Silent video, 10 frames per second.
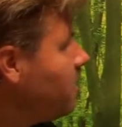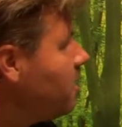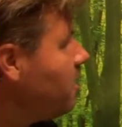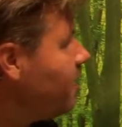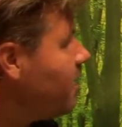
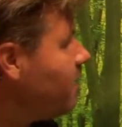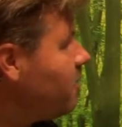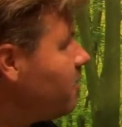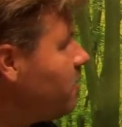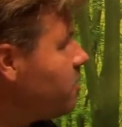if you have
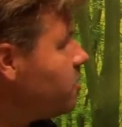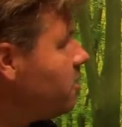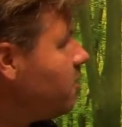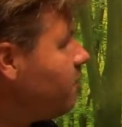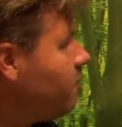any
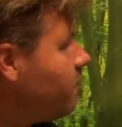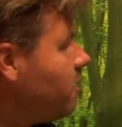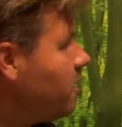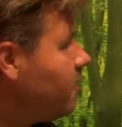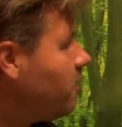questions, feel free
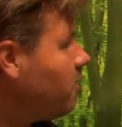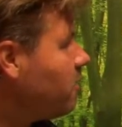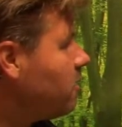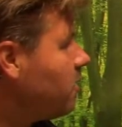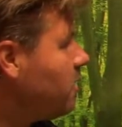to give our
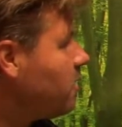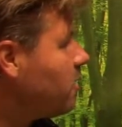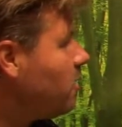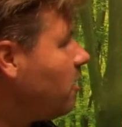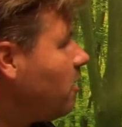clinic a
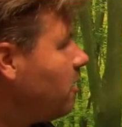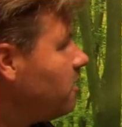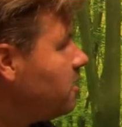call.